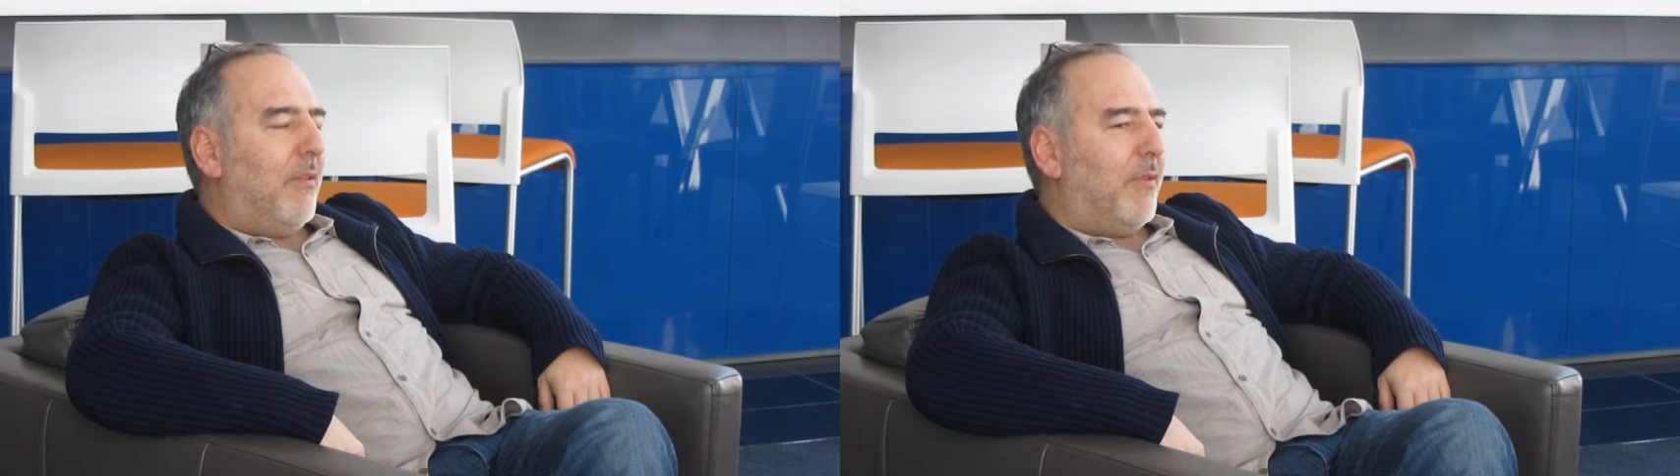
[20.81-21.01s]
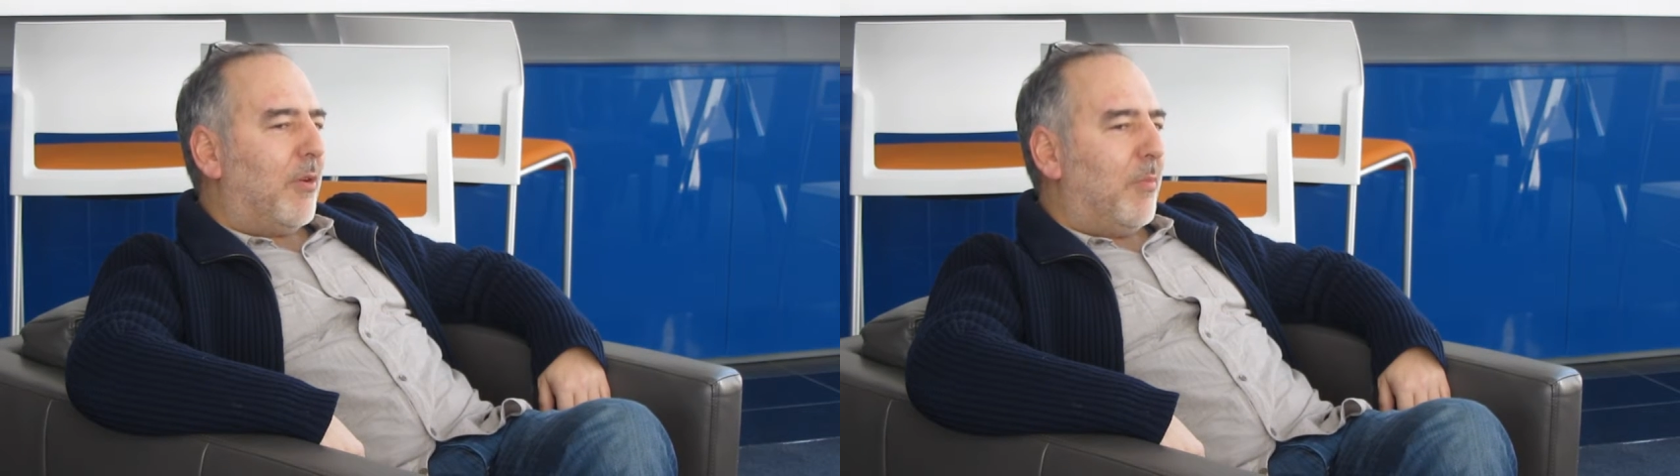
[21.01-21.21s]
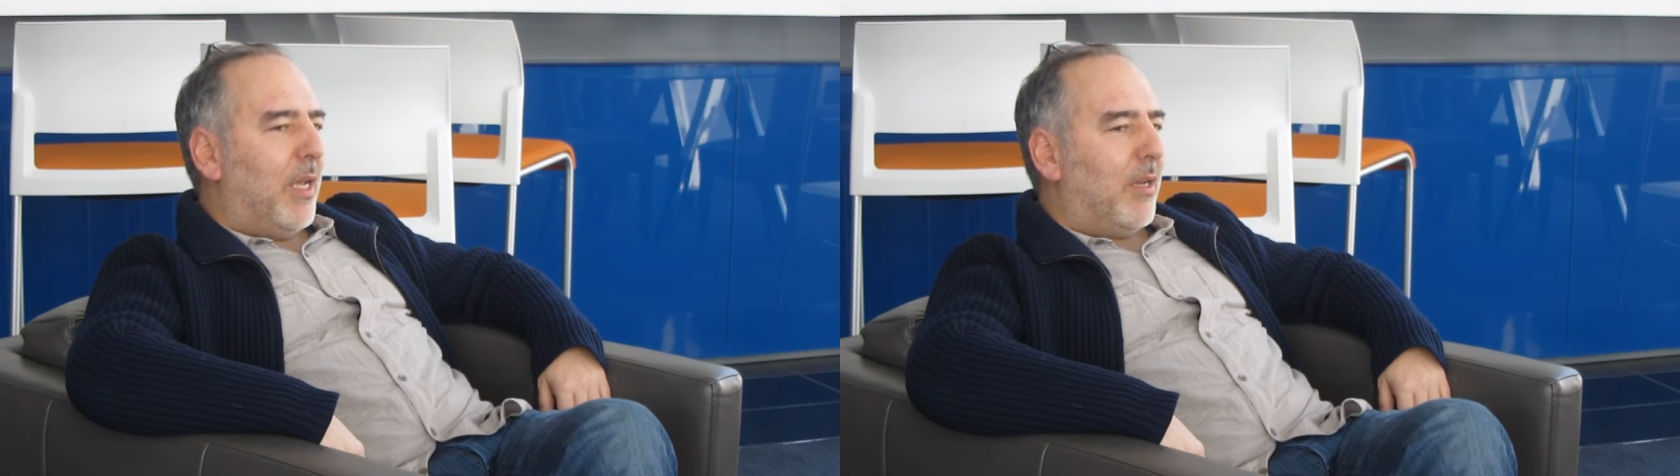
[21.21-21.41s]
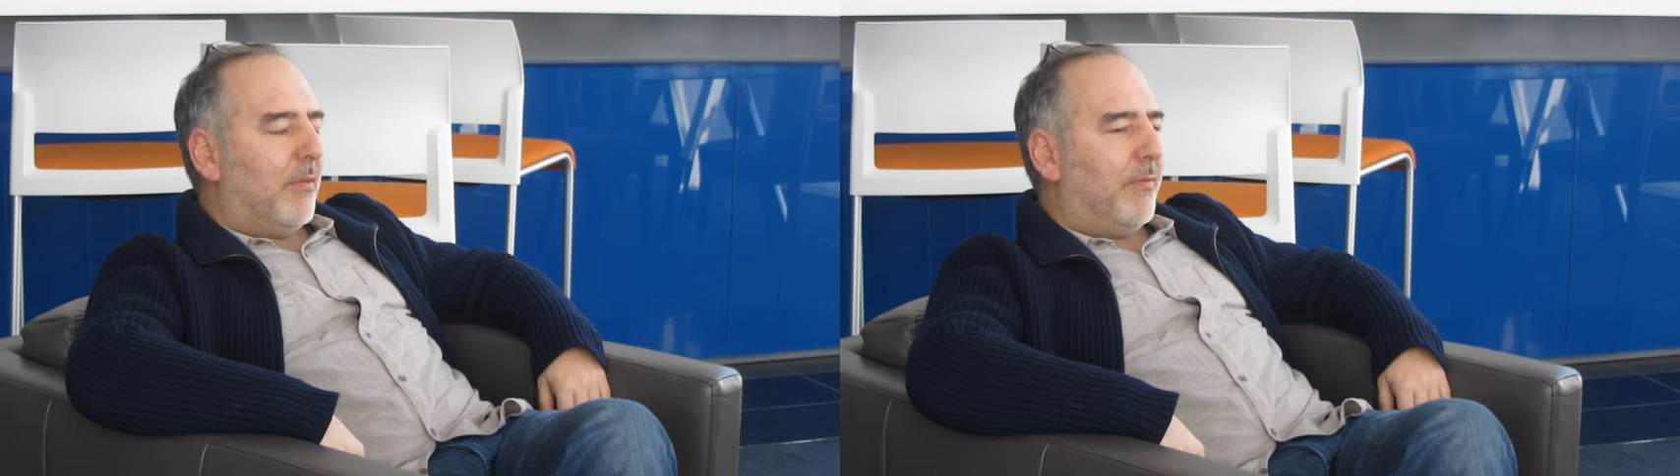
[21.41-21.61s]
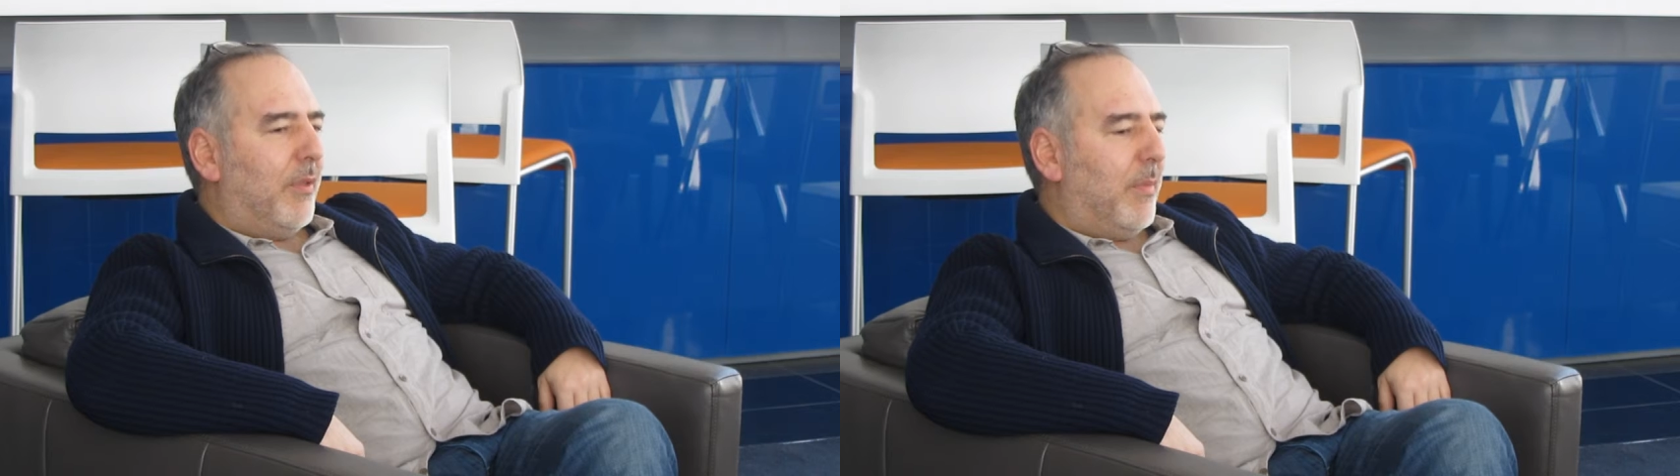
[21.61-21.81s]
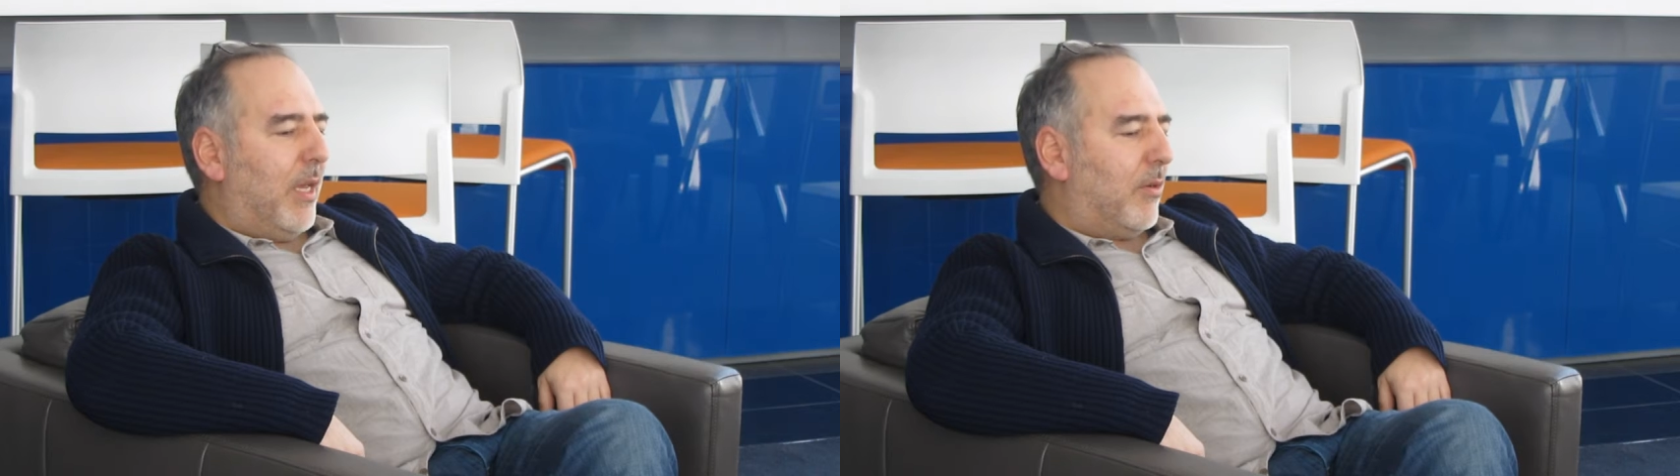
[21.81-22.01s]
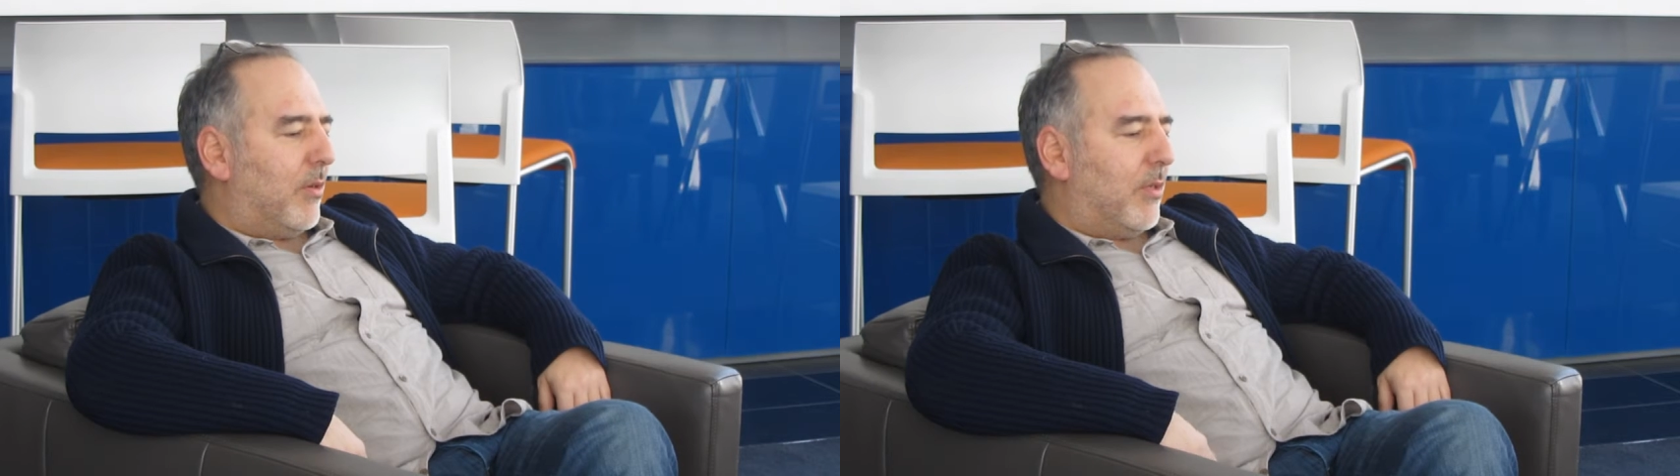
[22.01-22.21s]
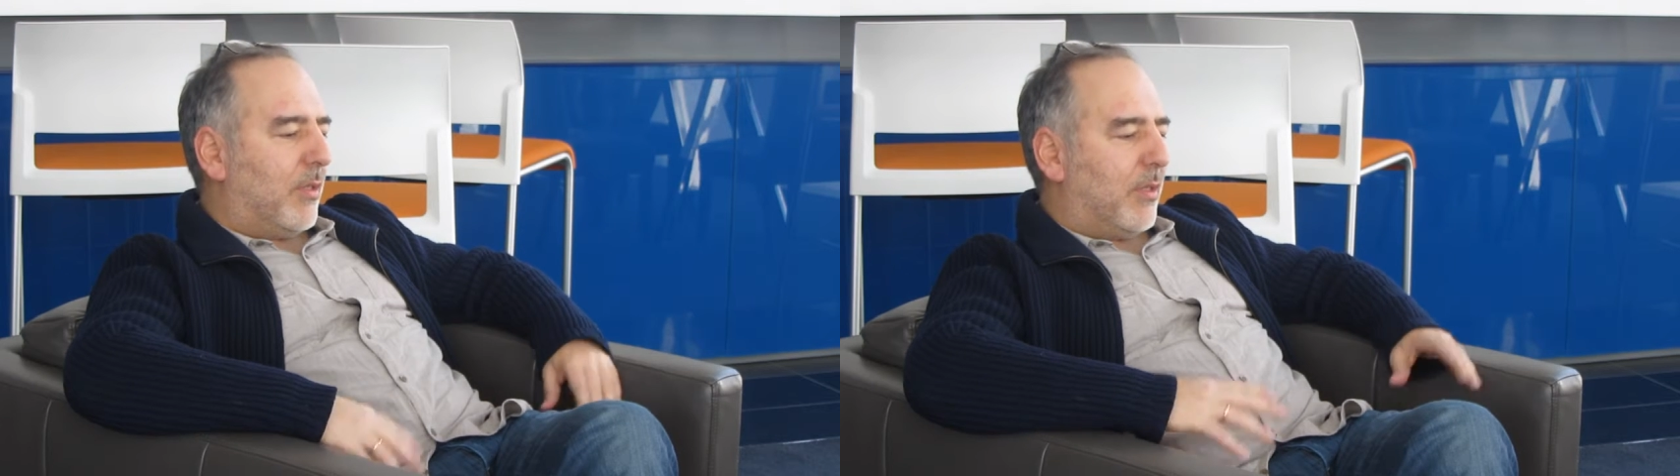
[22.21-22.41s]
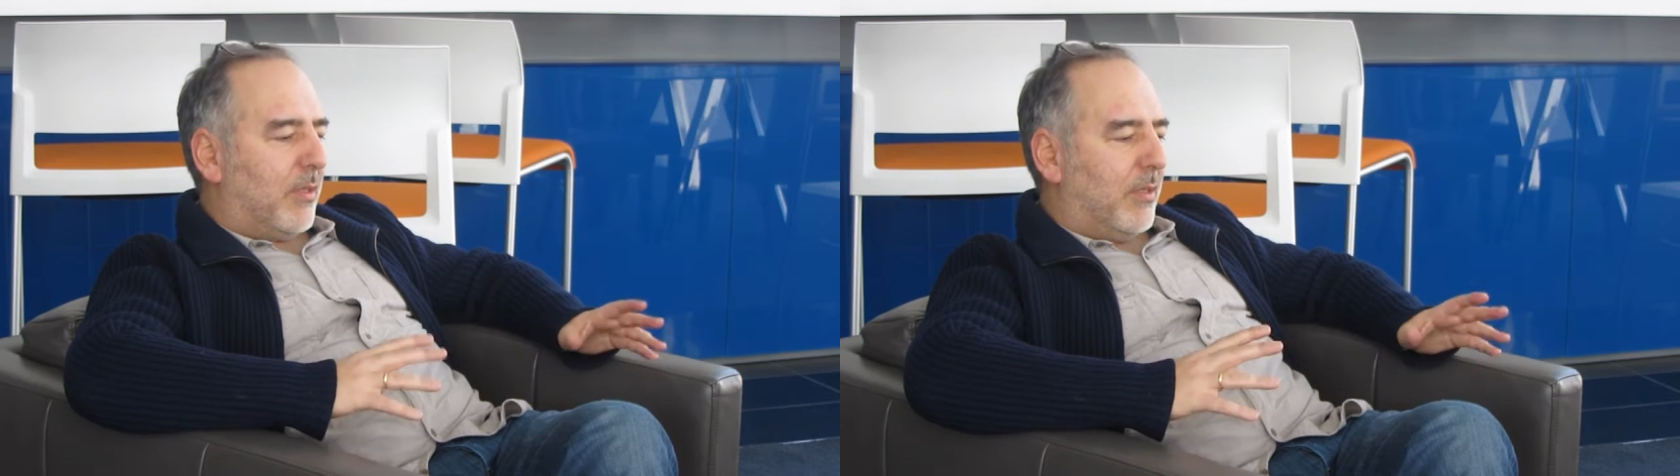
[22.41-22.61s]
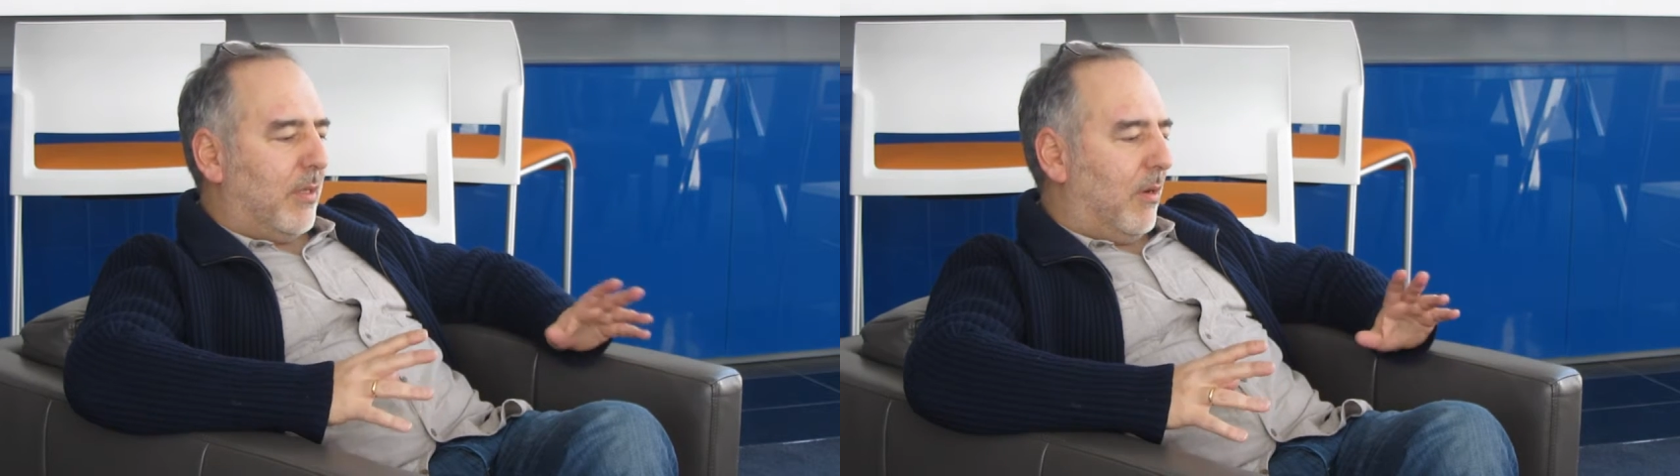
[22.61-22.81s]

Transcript: filmmakers